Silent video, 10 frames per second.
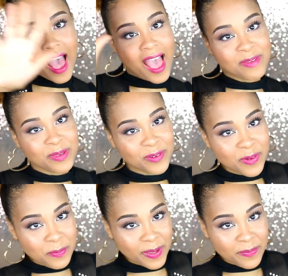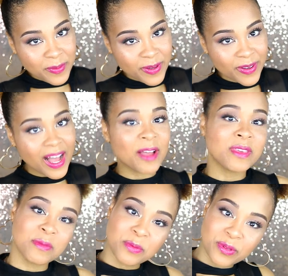Hi beautiful people, I'm
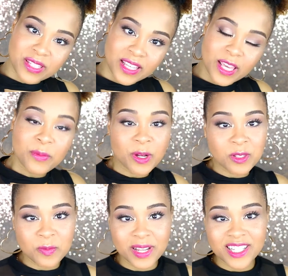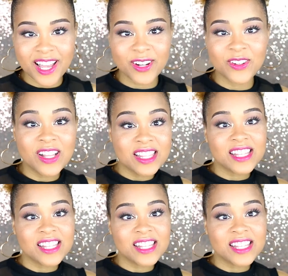KimmyBoutiki. Welcome to my channel.